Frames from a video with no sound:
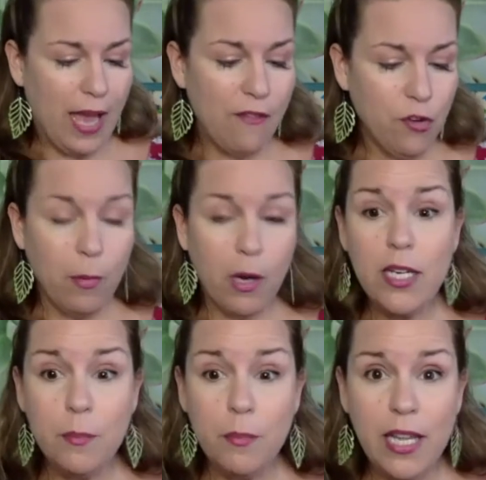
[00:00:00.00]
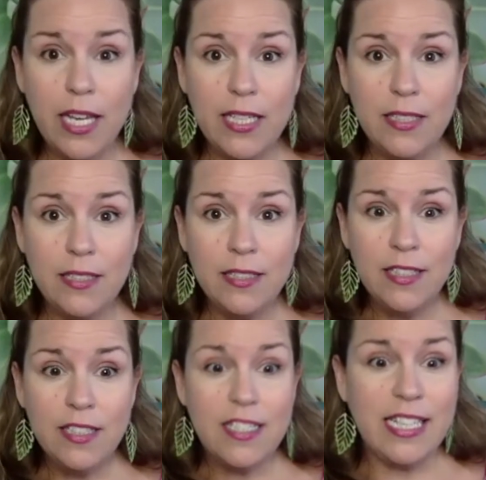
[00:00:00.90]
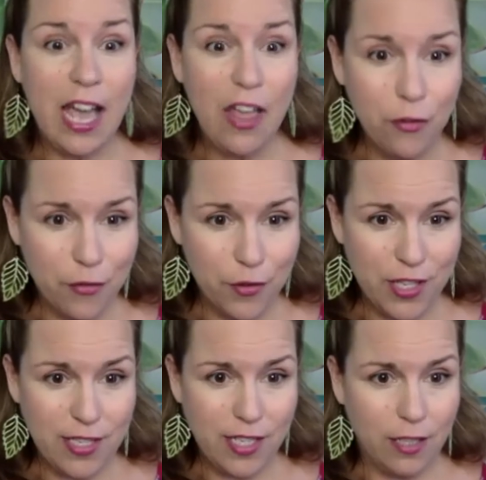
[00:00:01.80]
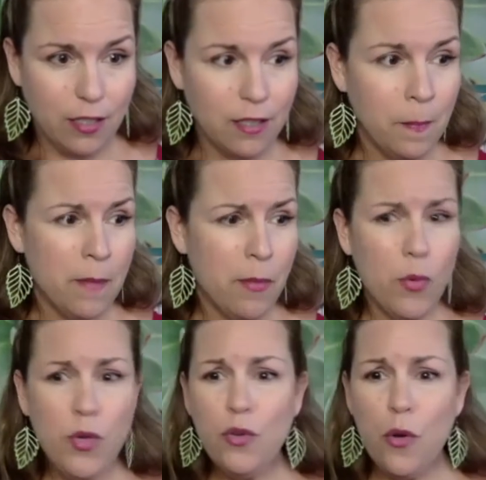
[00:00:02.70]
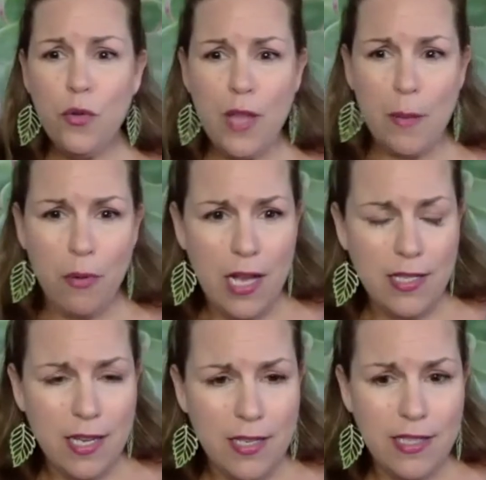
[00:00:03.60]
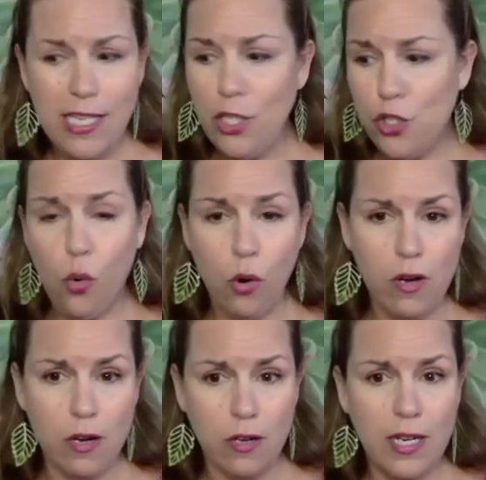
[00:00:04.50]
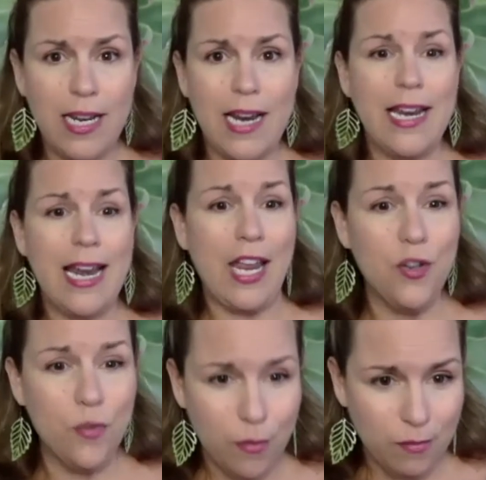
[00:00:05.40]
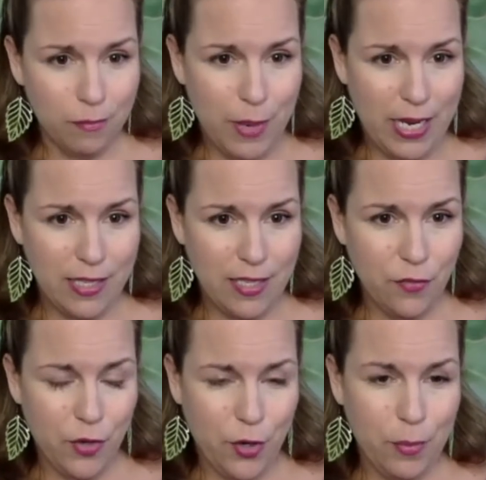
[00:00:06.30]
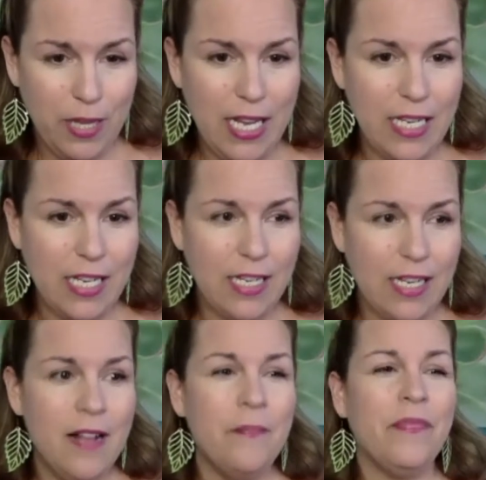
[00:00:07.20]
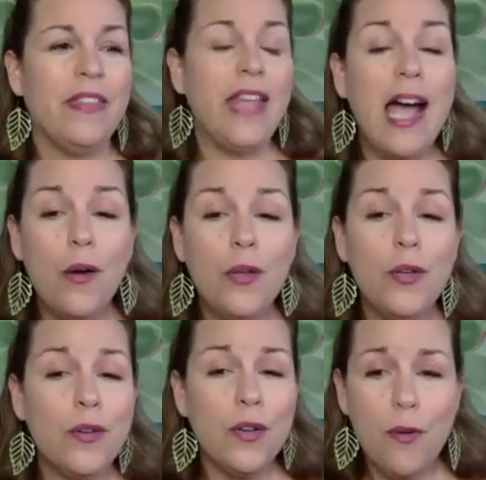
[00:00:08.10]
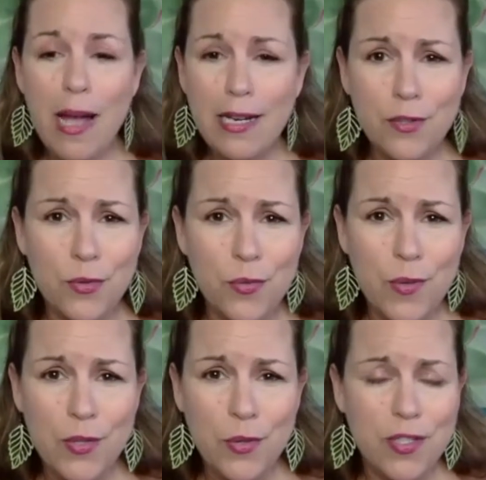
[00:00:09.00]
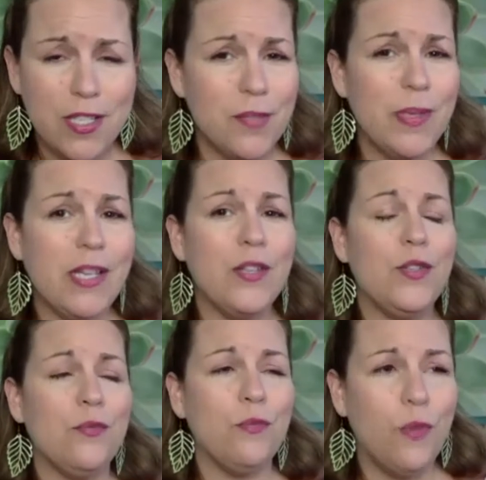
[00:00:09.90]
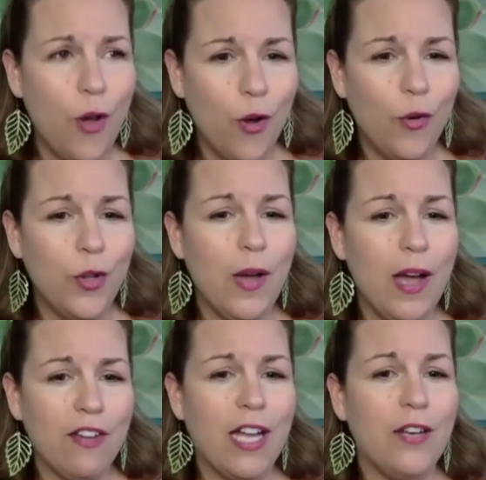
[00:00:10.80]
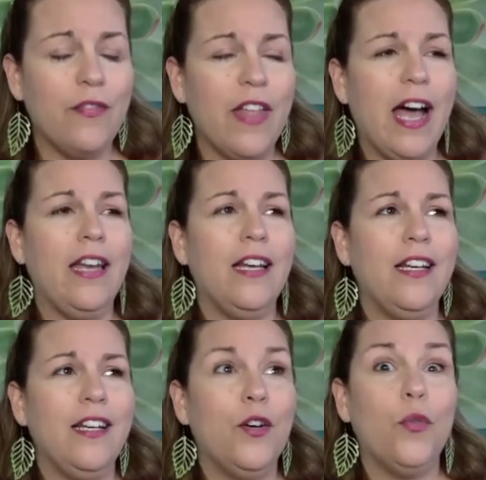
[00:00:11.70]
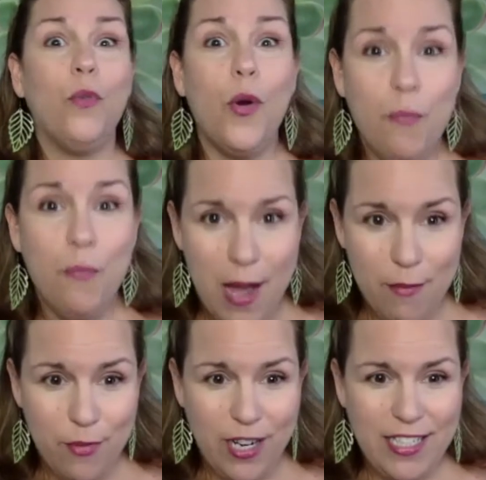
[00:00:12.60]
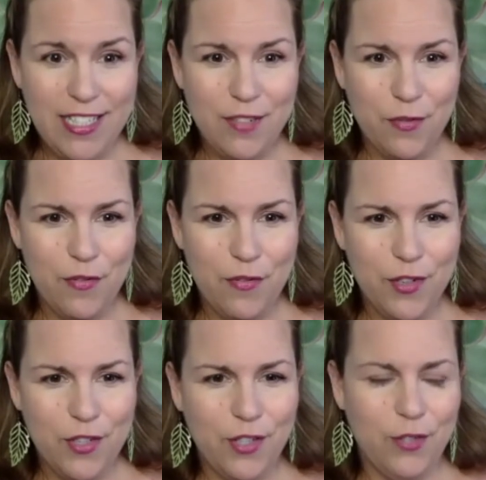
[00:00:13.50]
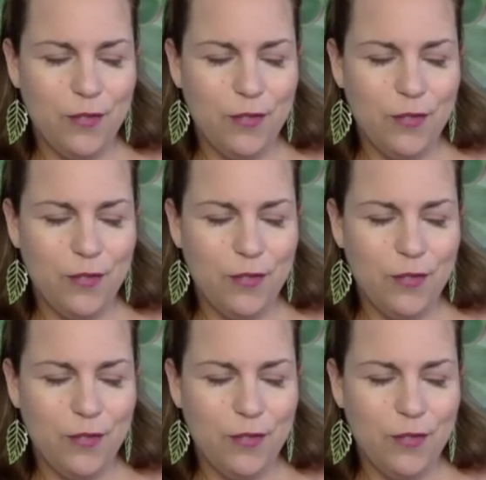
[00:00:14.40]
have your marketing plan together for this year, but when you go through that process each quarter and on an annual basis for your planning, now you can go back to those resources because you know you have kind of that roadmap, right, to refer to.